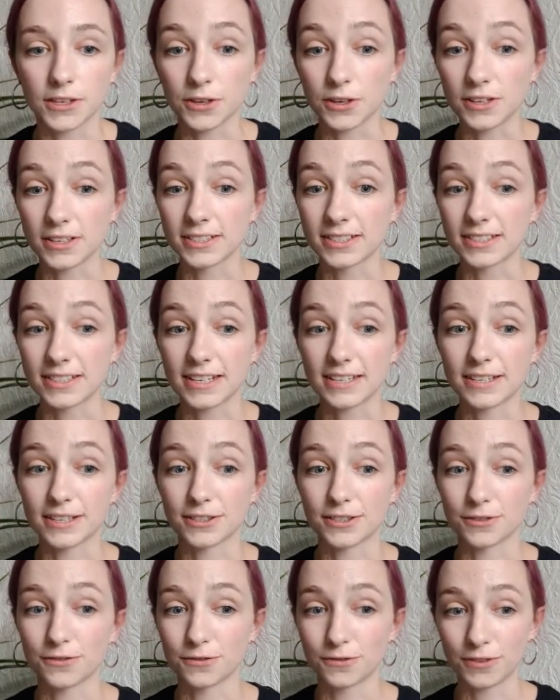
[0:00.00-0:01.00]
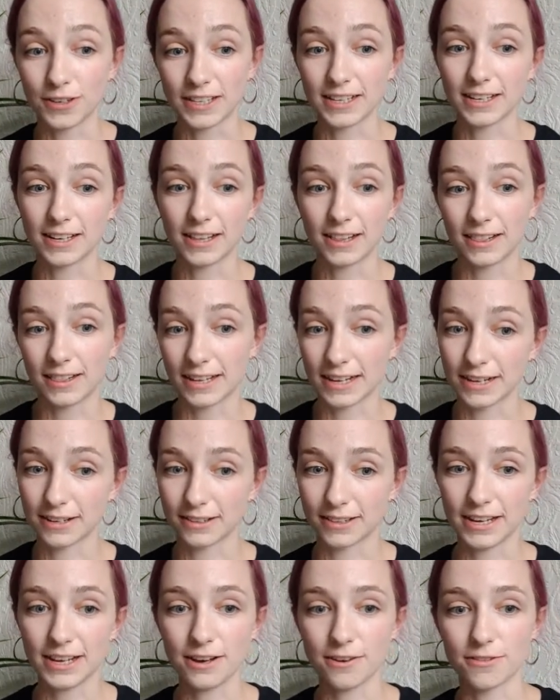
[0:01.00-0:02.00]
You can see this really
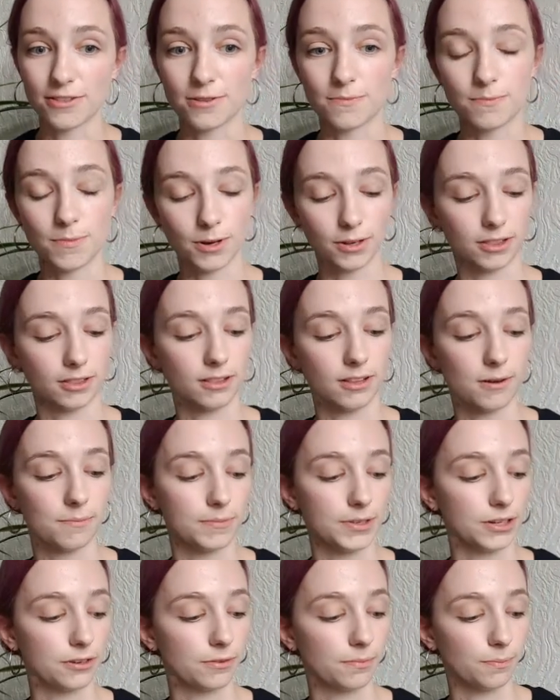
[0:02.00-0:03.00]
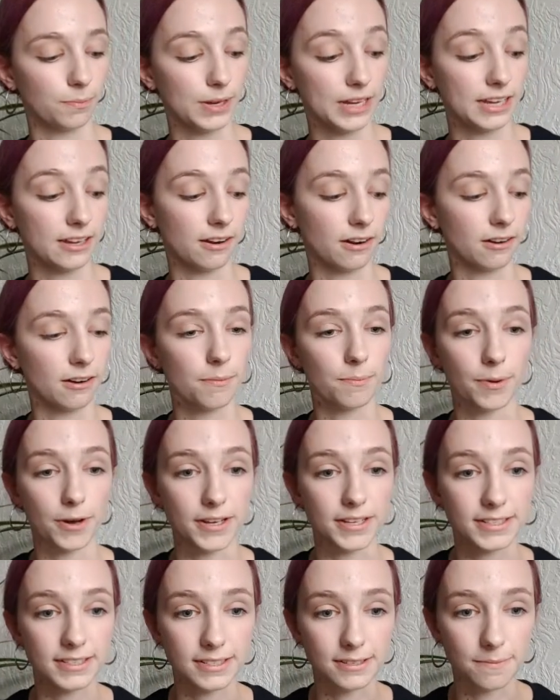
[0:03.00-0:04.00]
clearly on the model of your we are
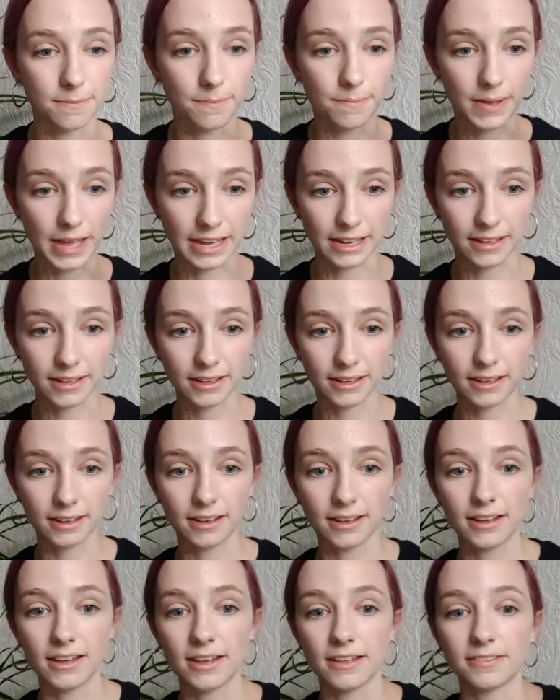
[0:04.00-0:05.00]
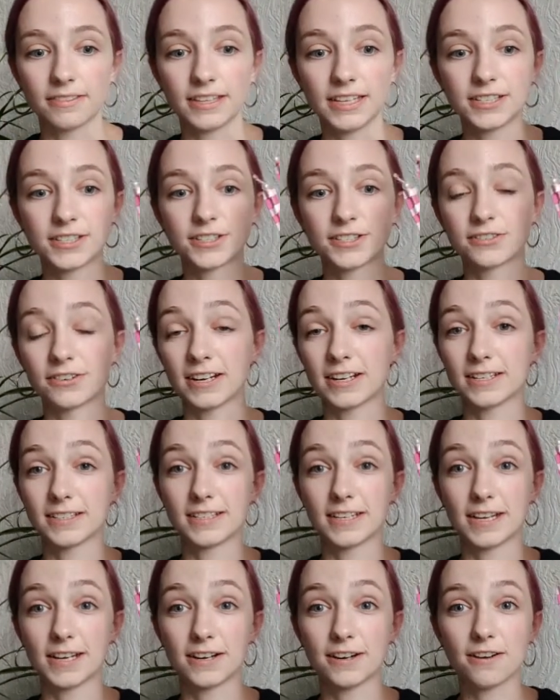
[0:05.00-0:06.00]
about to make. These
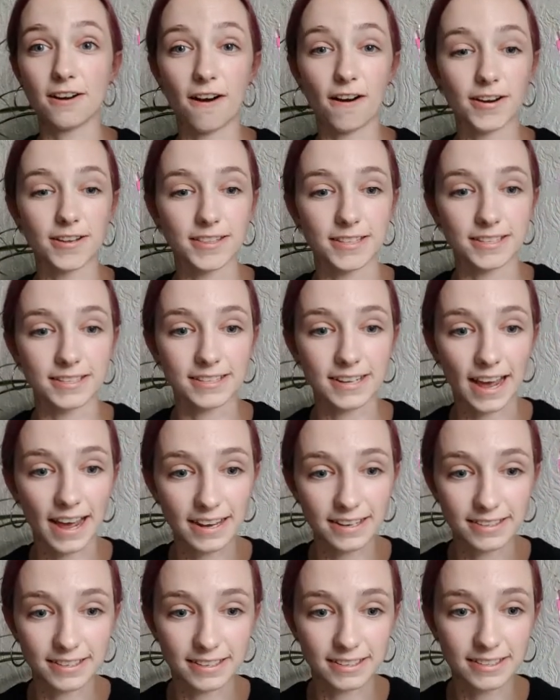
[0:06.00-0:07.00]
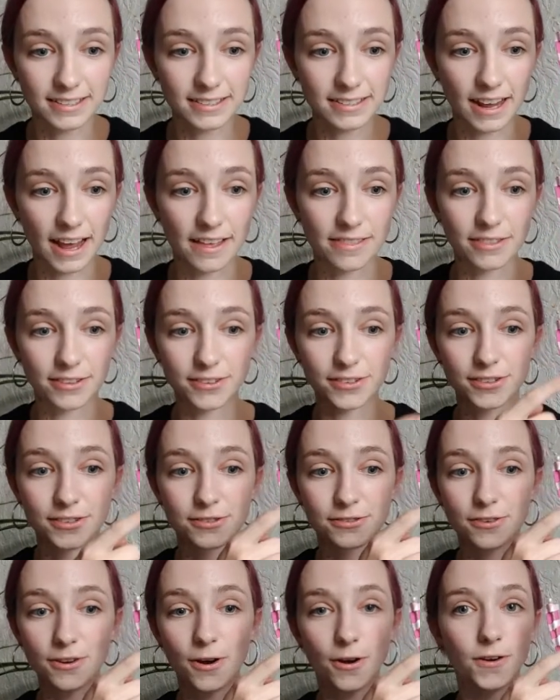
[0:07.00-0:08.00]
strings here are the tendons and the
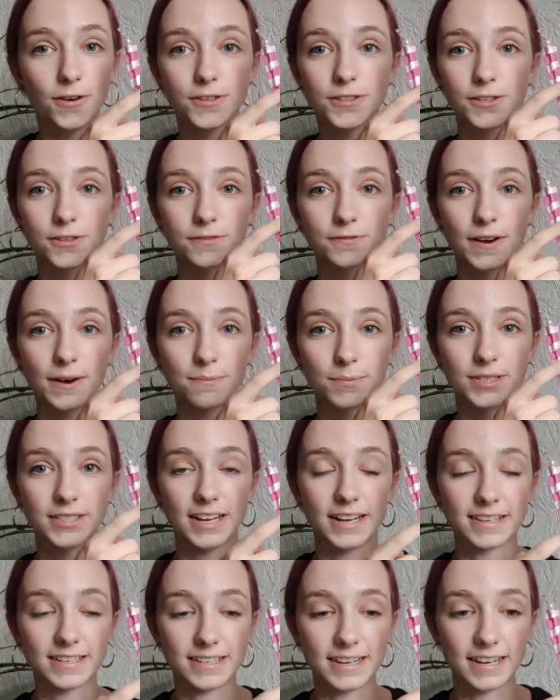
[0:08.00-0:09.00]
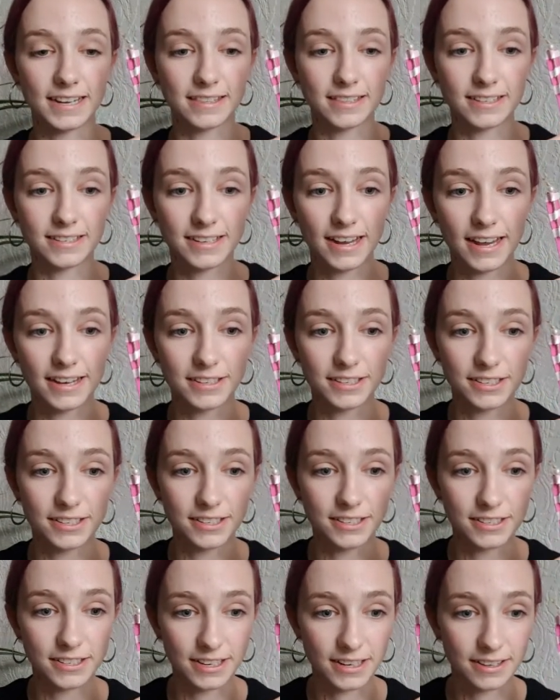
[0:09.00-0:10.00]
straws are representing the
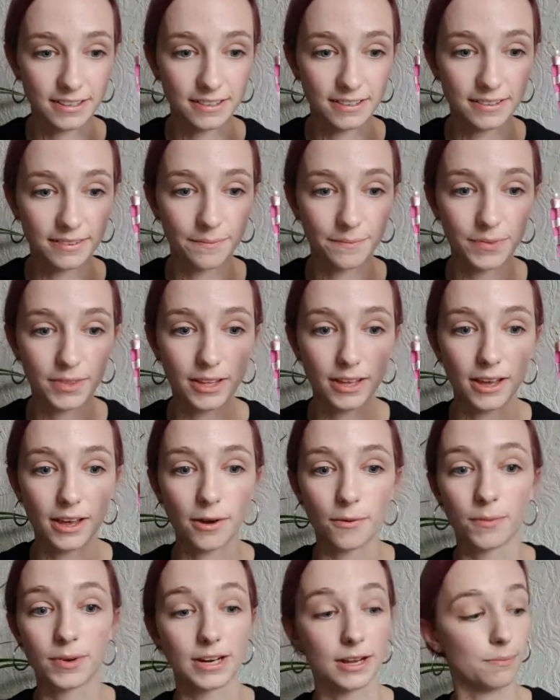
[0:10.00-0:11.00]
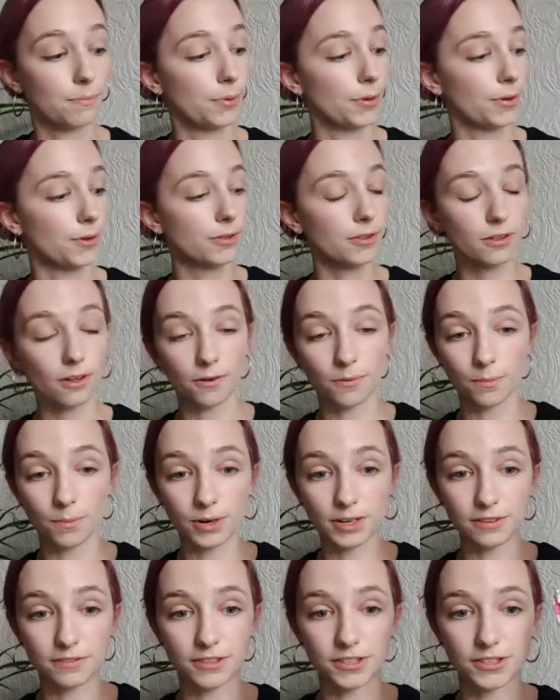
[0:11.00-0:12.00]
tendon sheath. When I pull
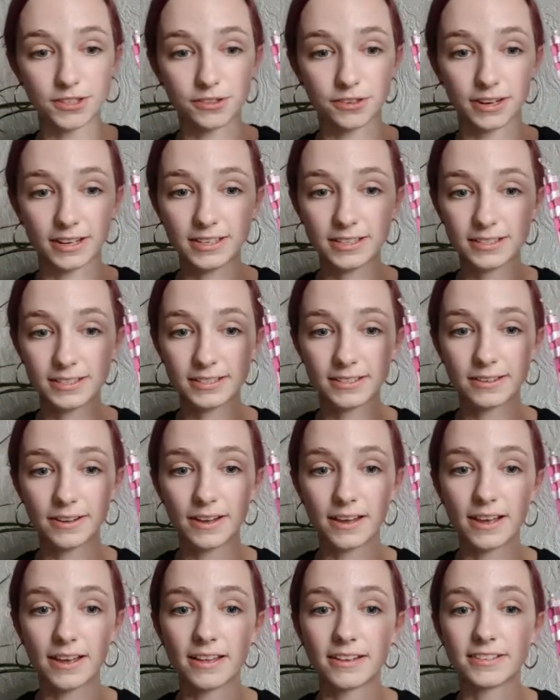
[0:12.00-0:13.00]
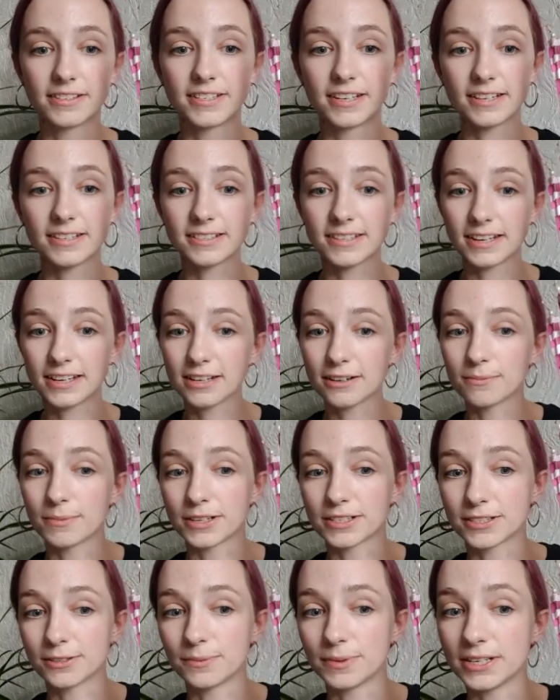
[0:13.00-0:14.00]
on one of the strings, just like
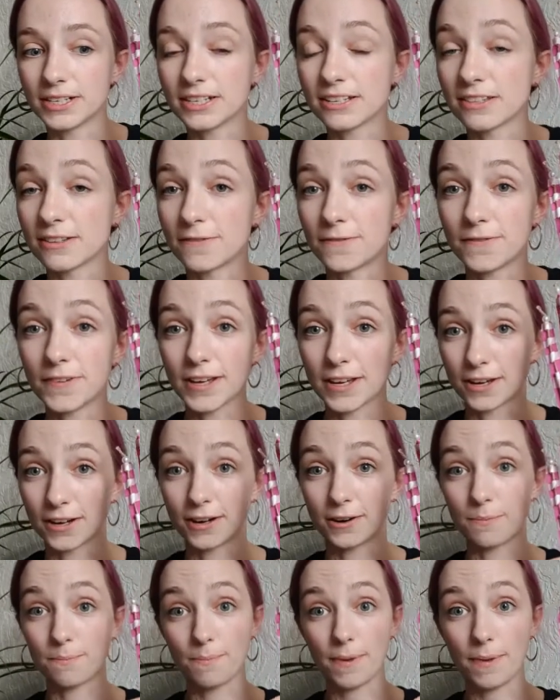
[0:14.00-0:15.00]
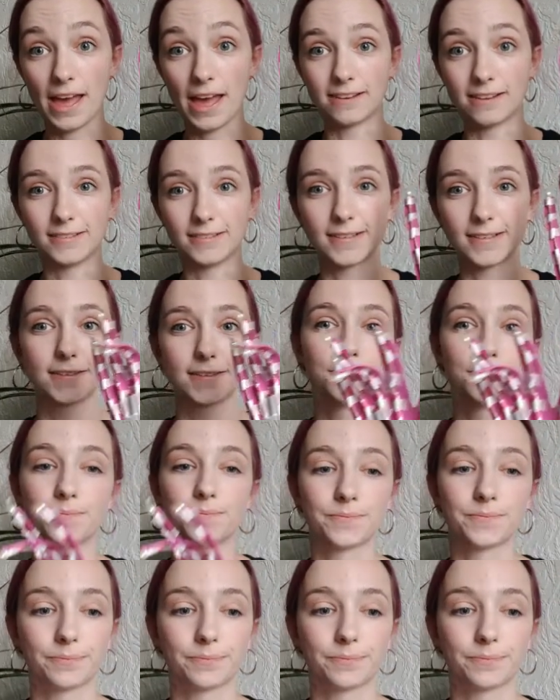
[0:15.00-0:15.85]
your muscle would, the finger bends.